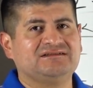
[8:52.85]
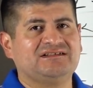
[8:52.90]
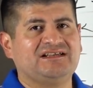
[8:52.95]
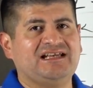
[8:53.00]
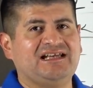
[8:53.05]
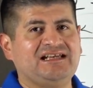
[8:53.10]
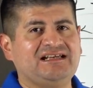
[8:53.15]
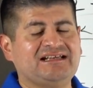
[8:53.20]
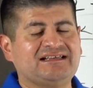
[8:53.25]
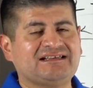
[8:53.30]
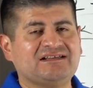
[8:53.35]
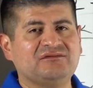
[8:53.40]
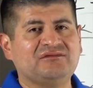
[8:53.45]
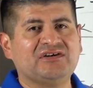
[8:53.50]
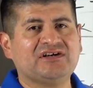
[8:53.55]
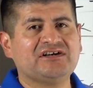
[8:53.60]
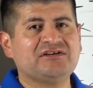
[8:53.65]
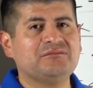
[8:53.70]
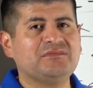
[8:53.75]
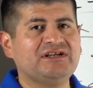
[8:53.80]
Okay, at the
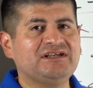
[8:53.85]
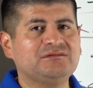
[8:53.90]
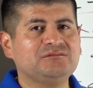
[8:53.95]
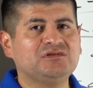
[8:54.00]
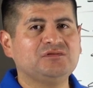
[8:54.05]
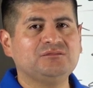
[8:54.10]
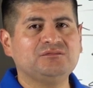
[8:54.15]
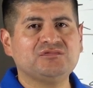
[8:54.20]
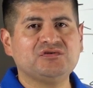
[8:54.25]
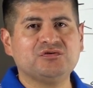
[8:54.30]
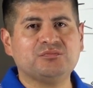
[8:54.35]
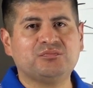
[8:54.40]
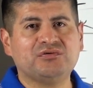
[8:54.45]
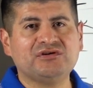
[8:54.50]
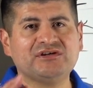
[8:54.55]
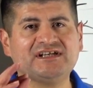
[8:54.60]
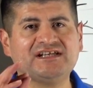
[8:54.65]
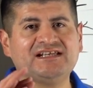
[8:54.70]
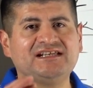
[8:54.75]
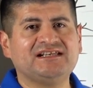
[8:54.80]
very minimum, you
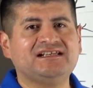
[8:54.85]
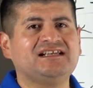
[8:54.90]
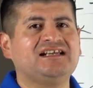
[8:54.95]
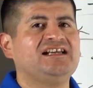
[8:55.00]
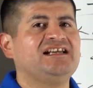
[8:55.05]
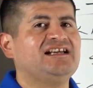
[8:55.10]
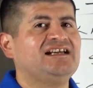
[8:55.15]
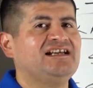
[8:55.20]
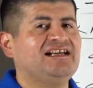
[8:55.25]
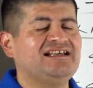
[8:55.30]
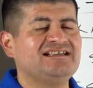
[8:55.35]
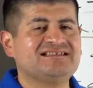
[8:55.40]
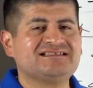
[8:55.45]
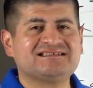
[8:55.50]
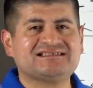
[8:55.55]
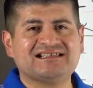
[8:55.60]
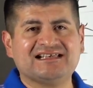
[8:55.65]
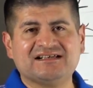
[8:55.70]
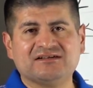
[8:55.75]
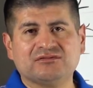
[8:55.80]
put in a
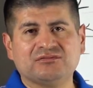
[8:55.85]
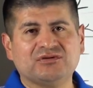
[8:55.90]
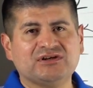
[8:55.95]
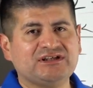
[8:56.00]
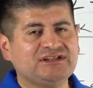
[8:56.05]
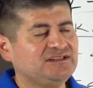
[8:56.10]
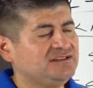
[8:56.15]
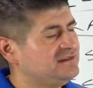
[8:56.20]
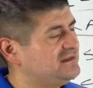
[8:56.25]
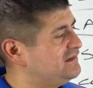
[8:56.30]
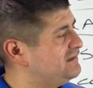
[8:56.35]
center run.